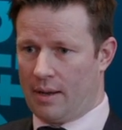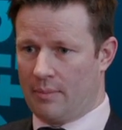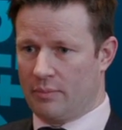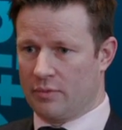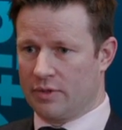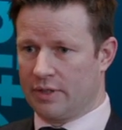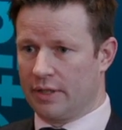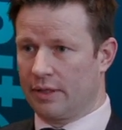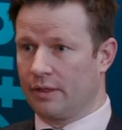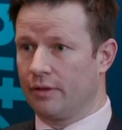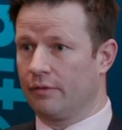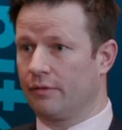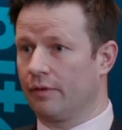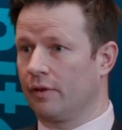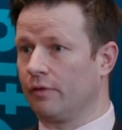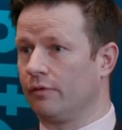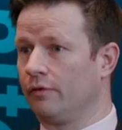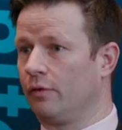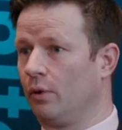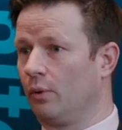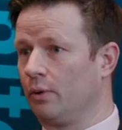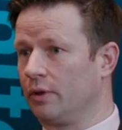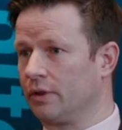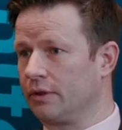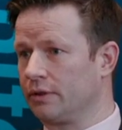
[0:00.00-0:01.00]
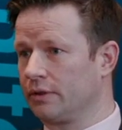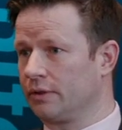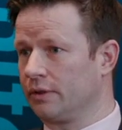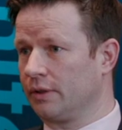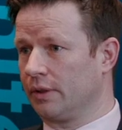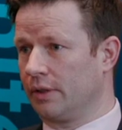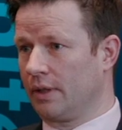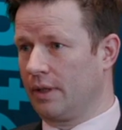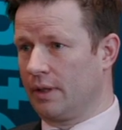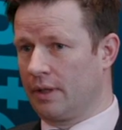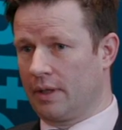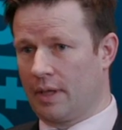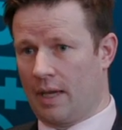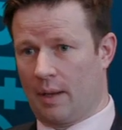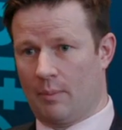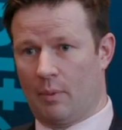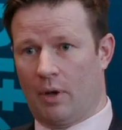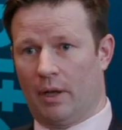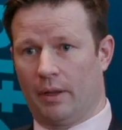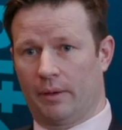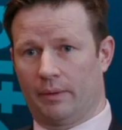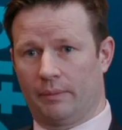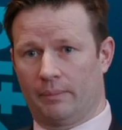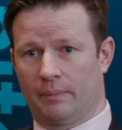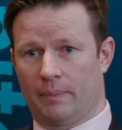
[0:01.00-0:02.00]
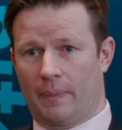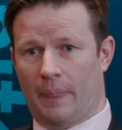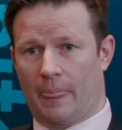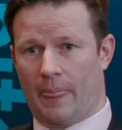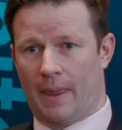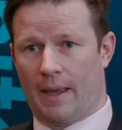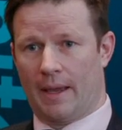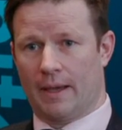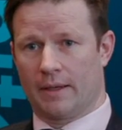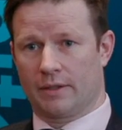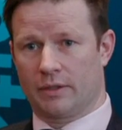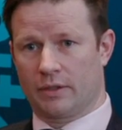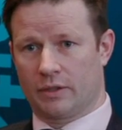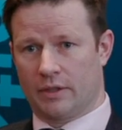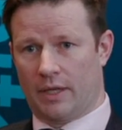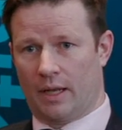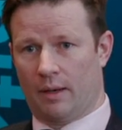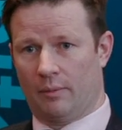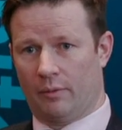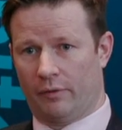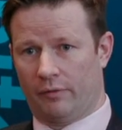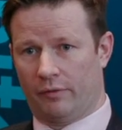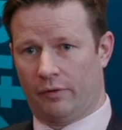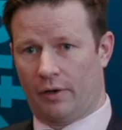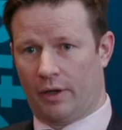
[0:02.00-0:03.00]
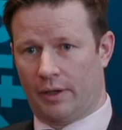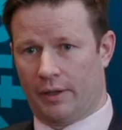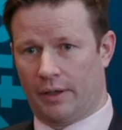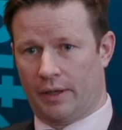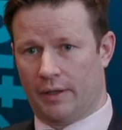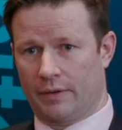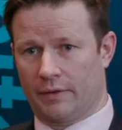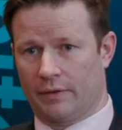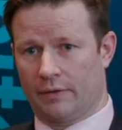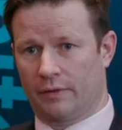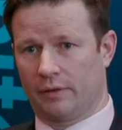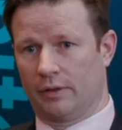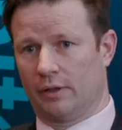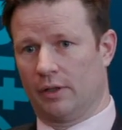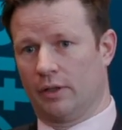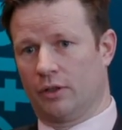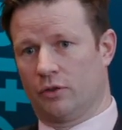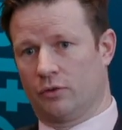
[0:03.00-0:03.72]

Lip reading: significant focus came on sustainable finance,